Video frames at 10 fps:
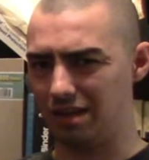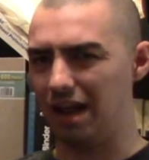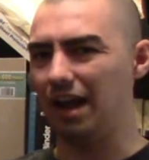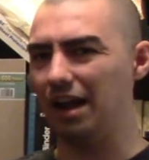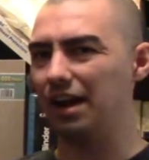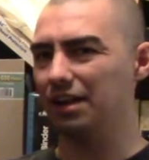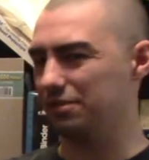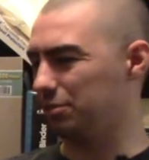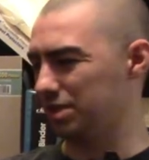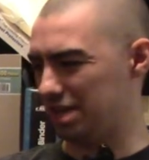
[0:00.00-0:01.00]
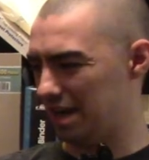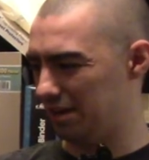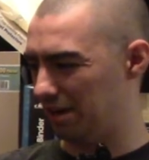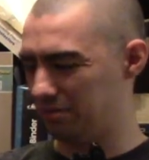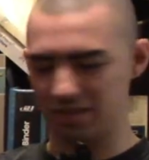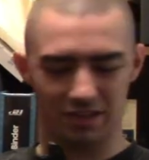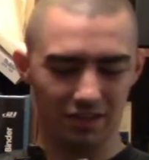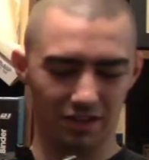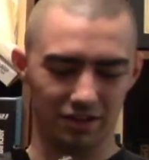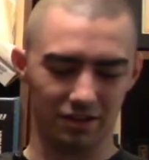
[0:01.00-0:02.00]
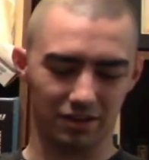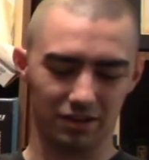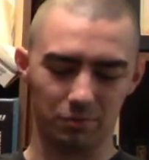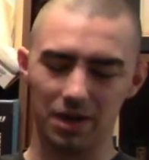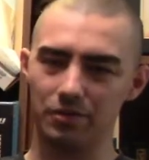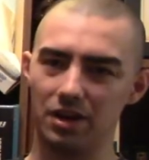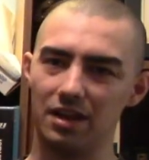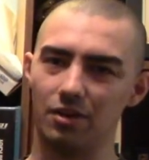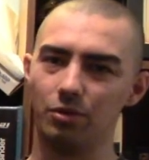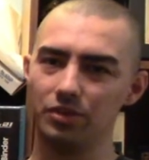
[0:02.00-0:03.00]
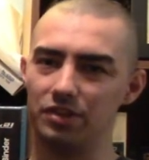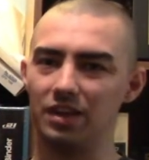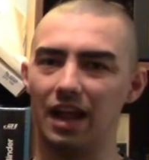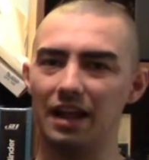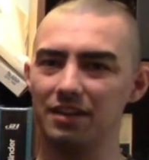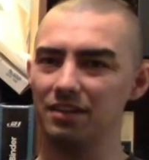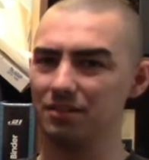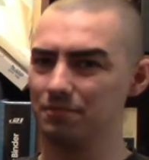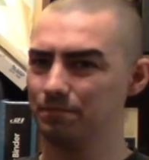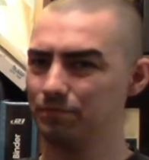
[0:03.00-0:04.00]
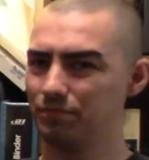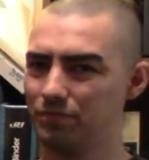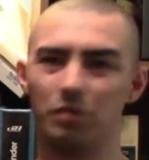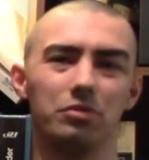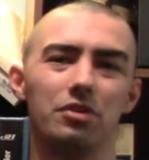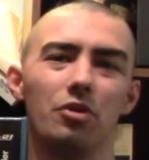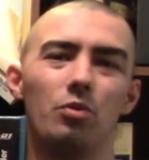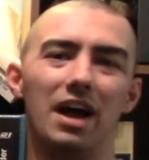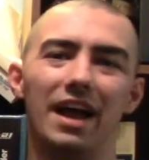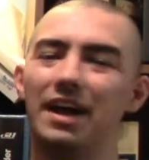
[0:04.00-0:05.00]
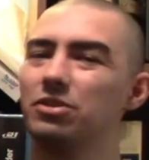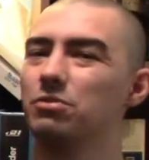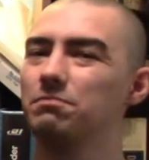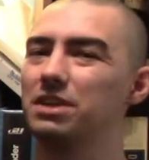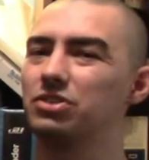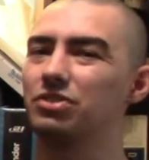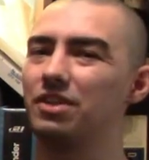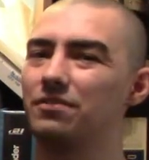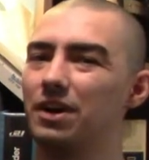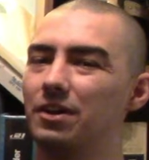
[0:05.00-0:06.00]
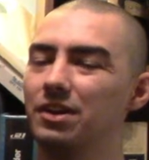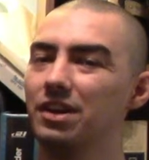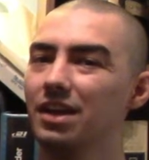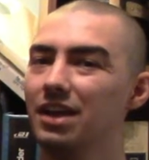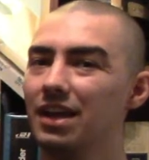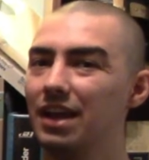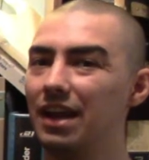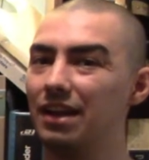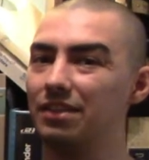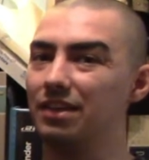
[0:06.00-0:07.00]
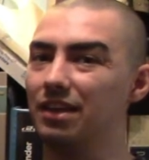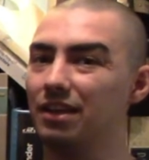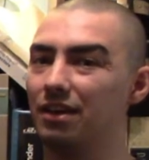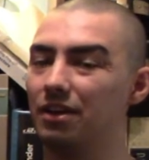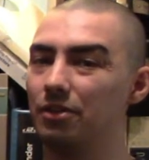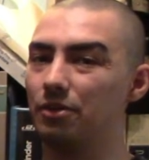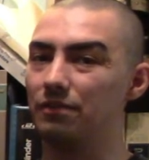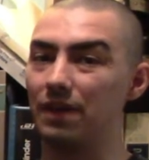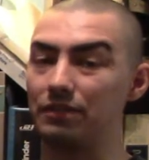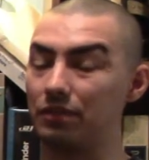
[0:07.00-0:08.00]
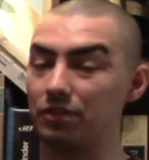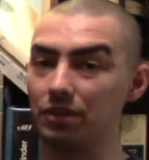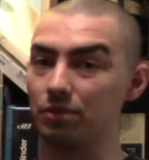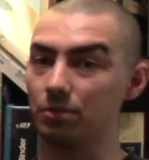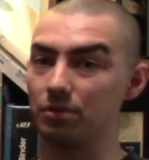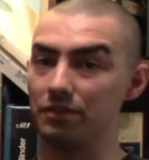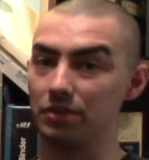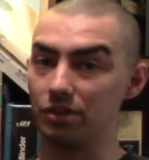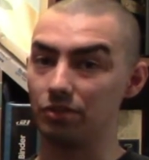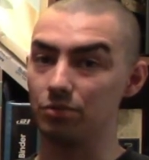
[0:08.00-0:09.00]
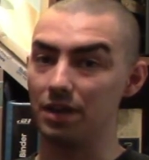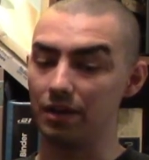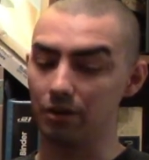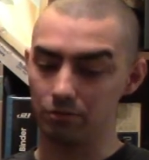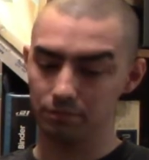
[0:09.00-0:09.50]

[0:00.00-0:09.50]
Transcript: Because whenever I hold this thing, I don't know why. I don't picture this firing anything other than 5.56 or 7.62 NATO.